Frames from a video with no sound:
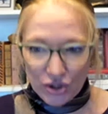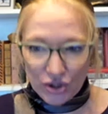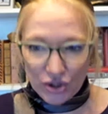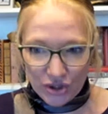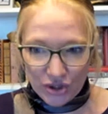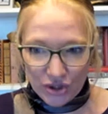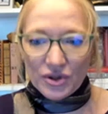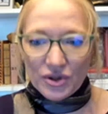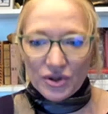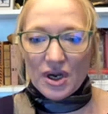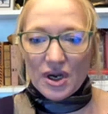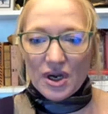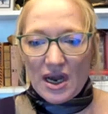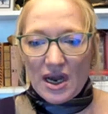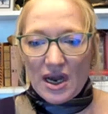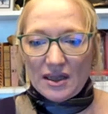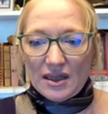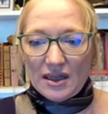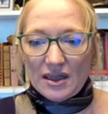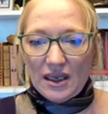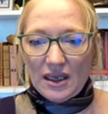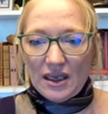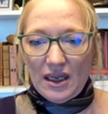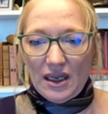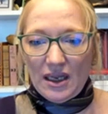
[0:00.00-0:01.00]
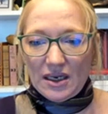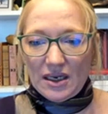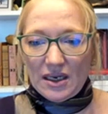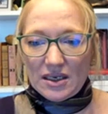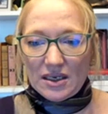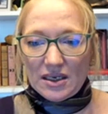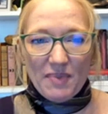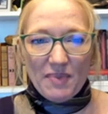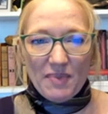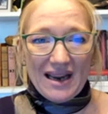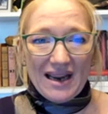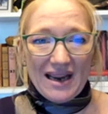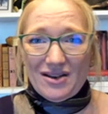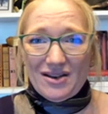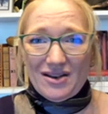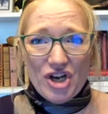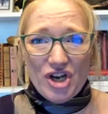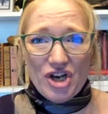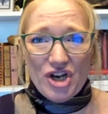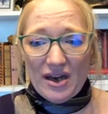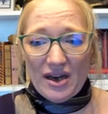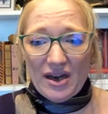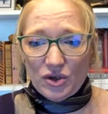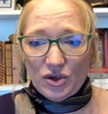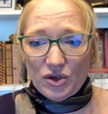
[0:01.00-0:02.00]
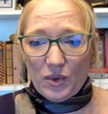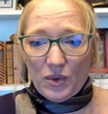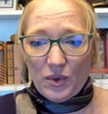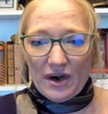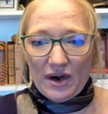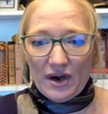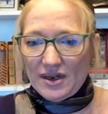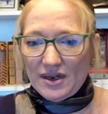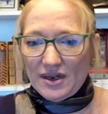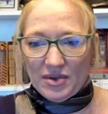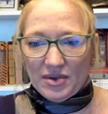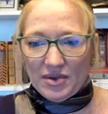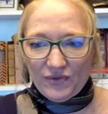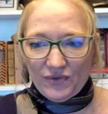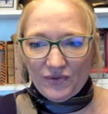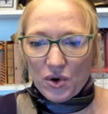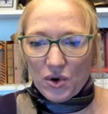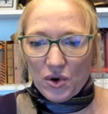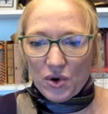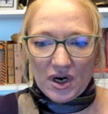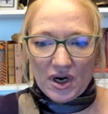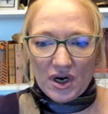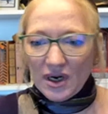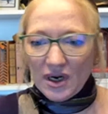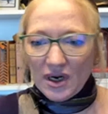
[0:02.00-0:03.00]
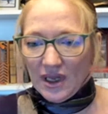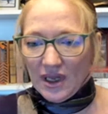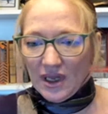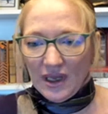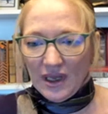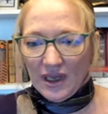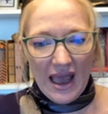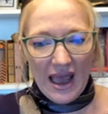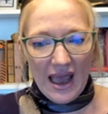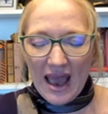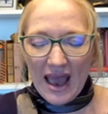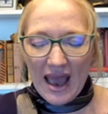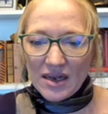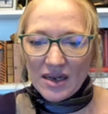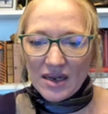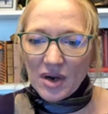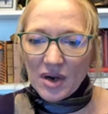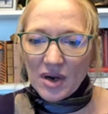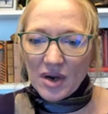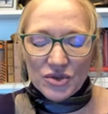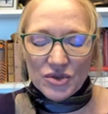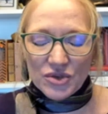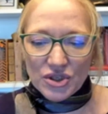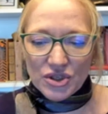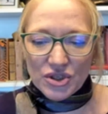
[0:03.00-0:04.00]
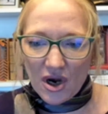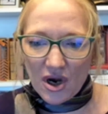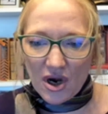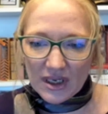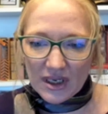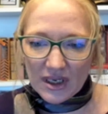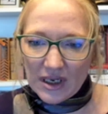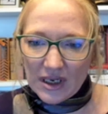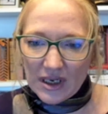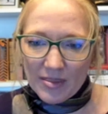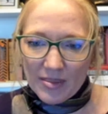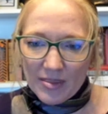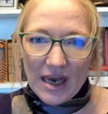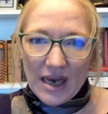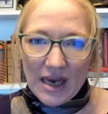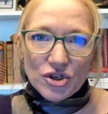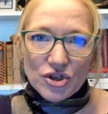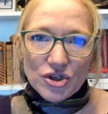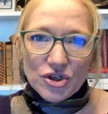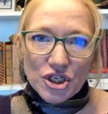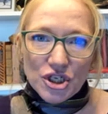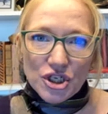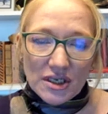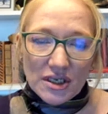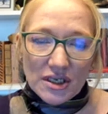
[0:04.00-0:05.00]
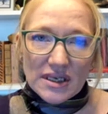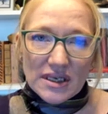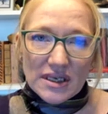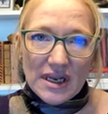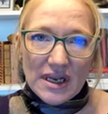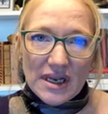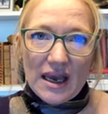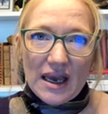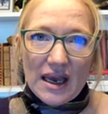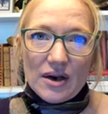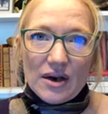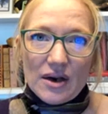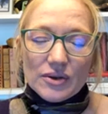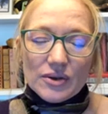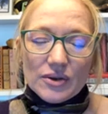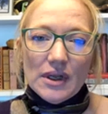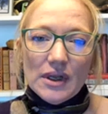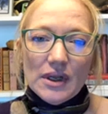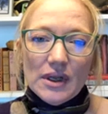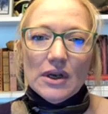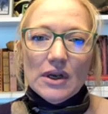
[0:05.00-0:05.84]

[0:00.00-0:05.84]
to the colleagues back in January before anyone was talking about shutdown.